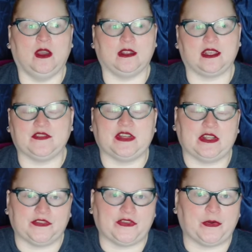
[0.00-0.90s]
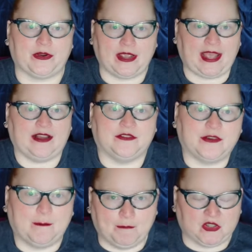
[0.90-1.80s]
even if you have
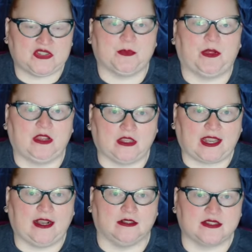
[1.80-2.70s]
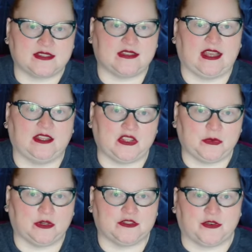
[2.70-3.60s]
multiple accounts that
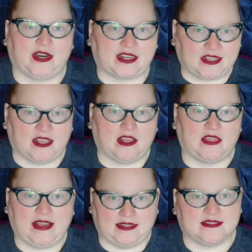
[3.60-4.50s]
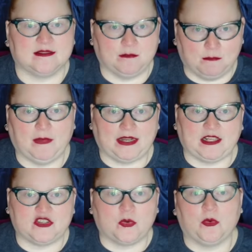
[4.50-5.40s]
you are directing that money
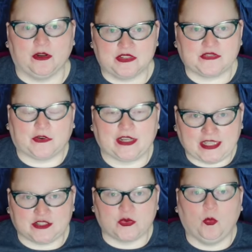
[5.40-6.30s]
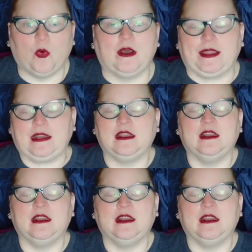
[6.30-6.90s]
towards for each one,